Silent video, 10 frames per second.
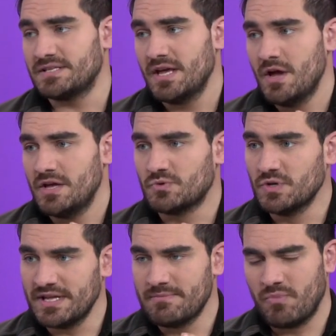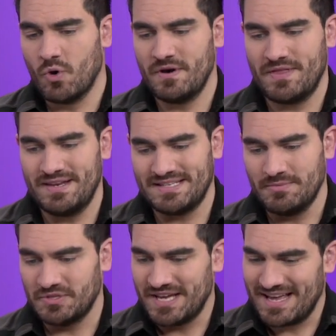It's, it's really important important that it's
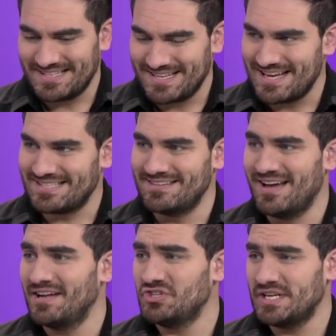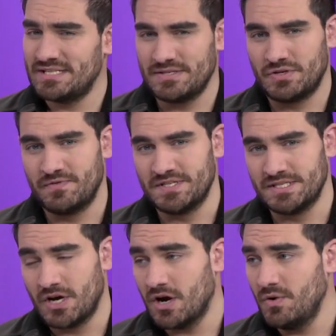able to assess not just the
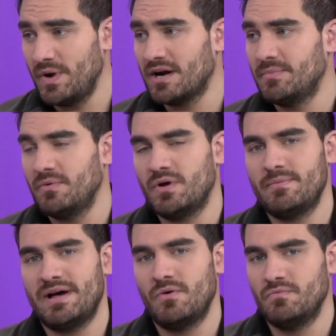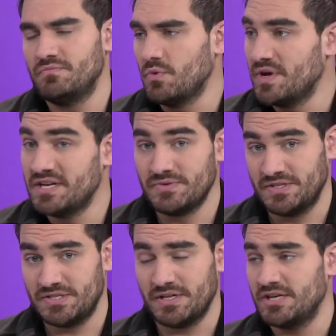Surface's hardware, but what about the
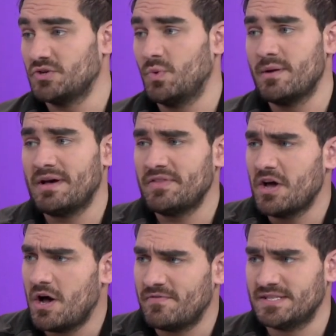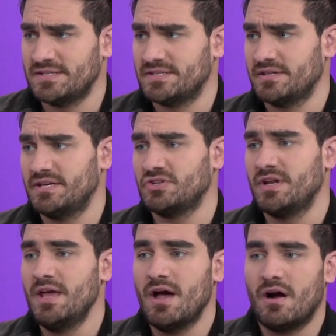Windows installation? What about the Office
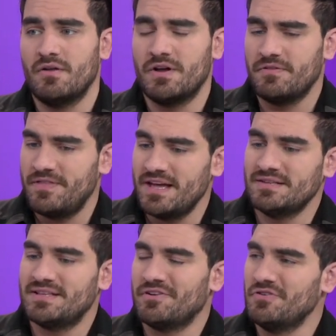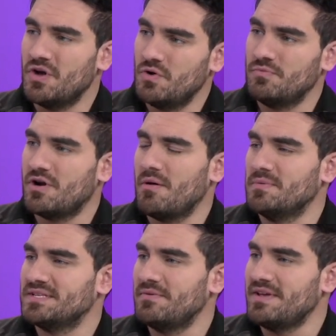installation? Are there things that are known
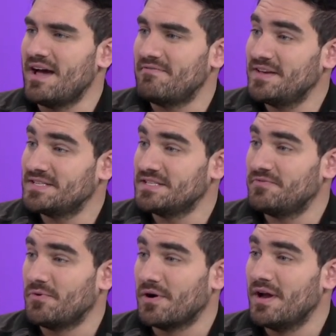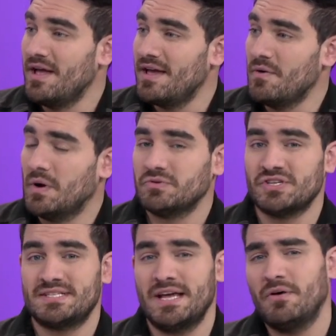problems that we have fixes for? It won't
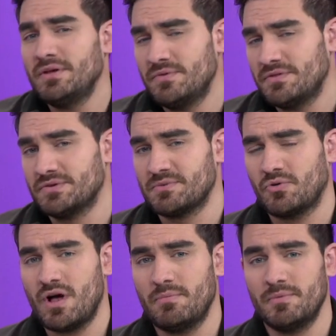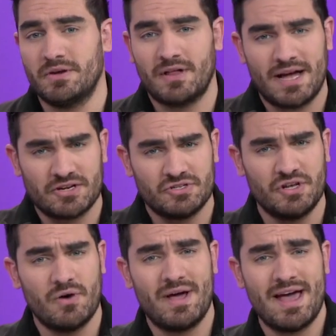just tell you that there's a problem, it'll
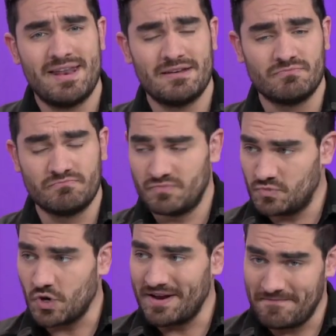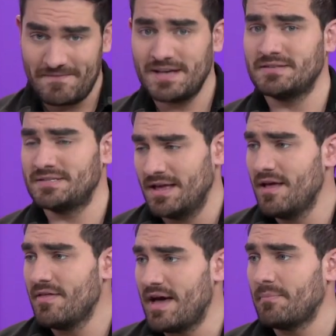actually go ahead and try and fix
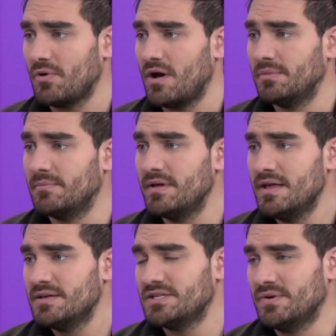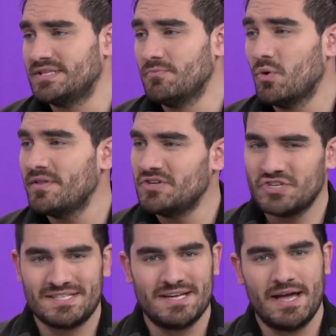that problem. So it's more than
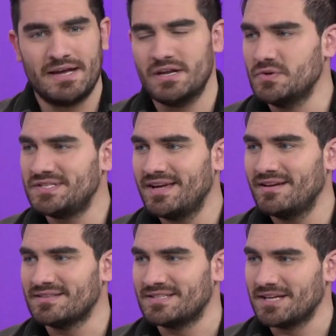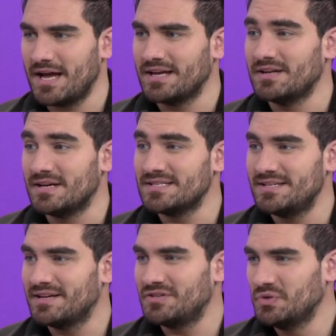just diagnosing as a
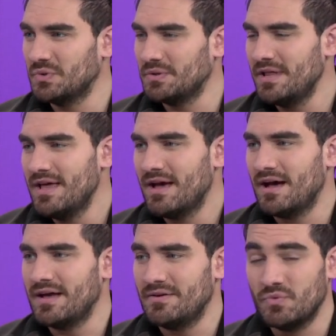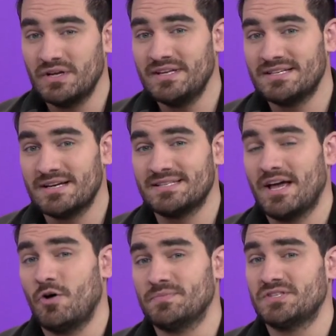diagnostic tool. Uh, it really does
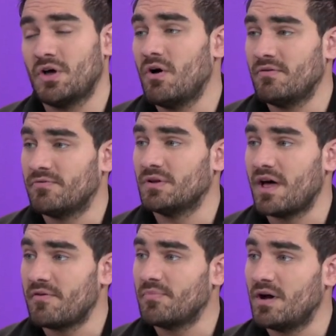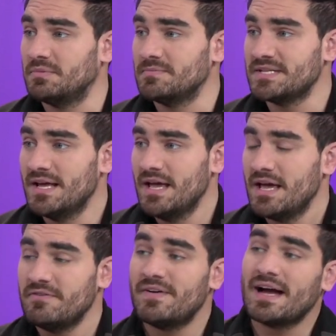help solve for a lot of problems.
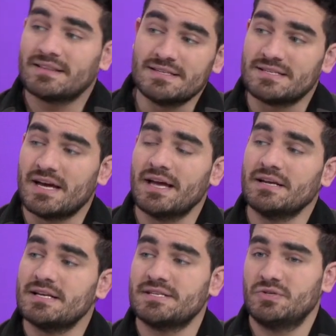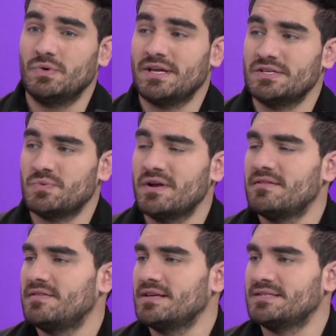In fact, this diagnostic toolkit is one
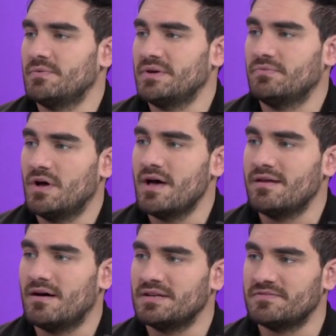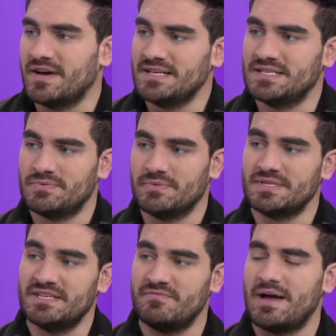of the things that we run on devices we
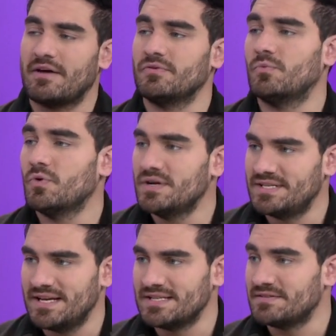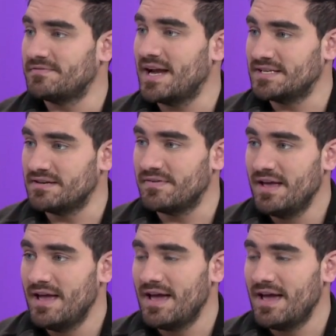receive back through warranty as defective.